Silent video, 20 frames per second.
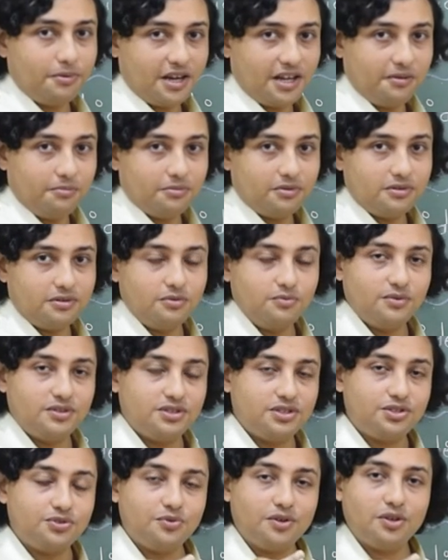primer which
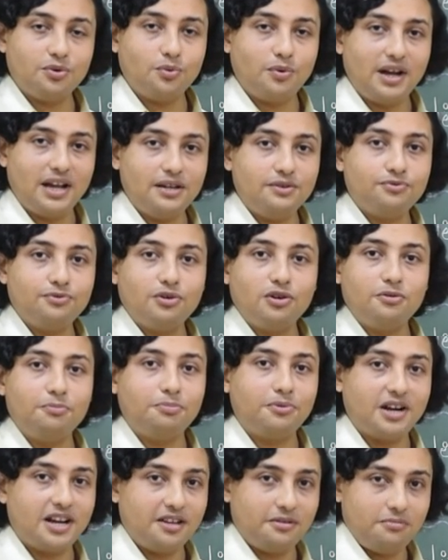is required for
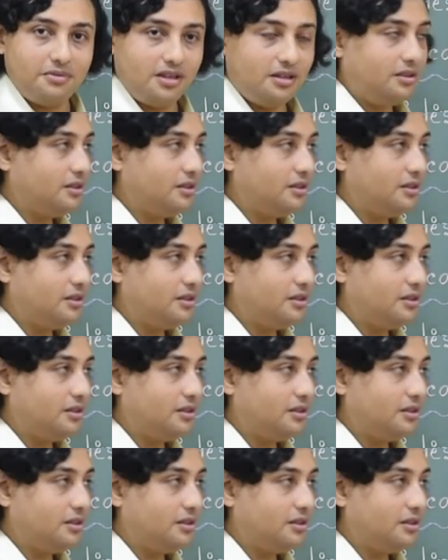priming